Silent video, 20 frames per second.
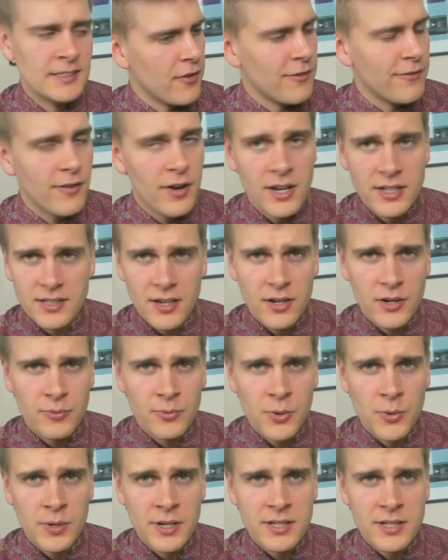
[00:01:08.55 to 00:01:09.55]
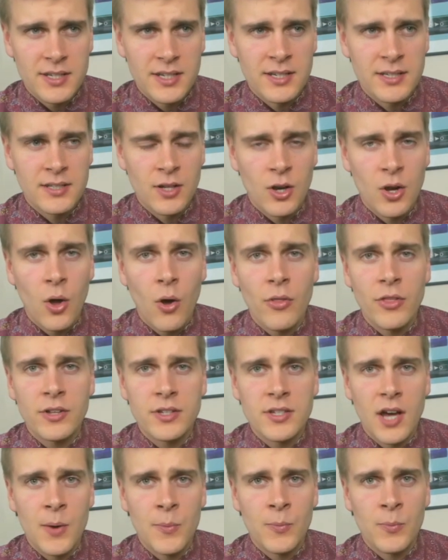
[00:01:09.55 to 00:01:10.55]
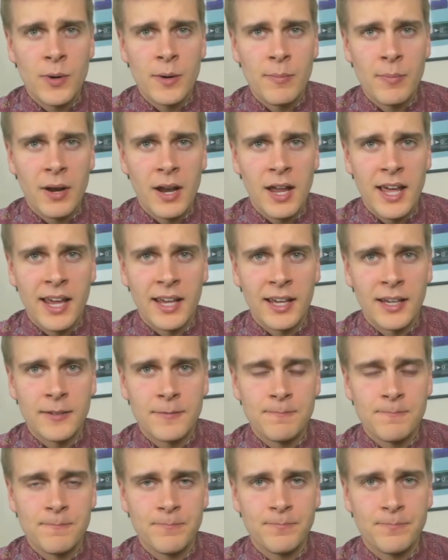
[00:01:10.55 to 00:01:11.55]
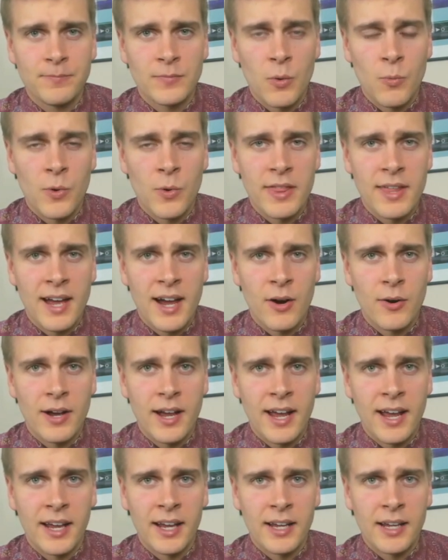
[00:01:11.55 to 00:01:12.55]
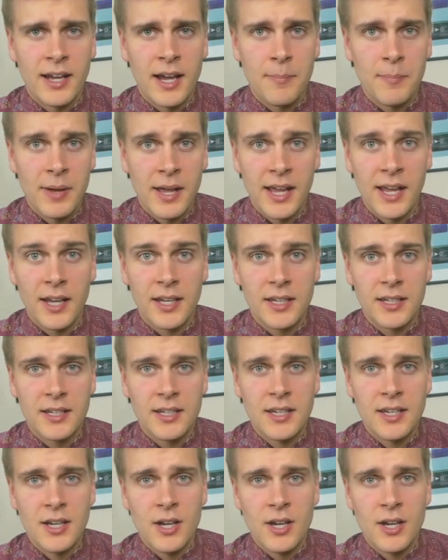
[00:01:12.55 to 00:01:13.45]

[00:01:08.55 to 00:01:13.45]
first kind of rule is a lot of the time we're playing without a pick,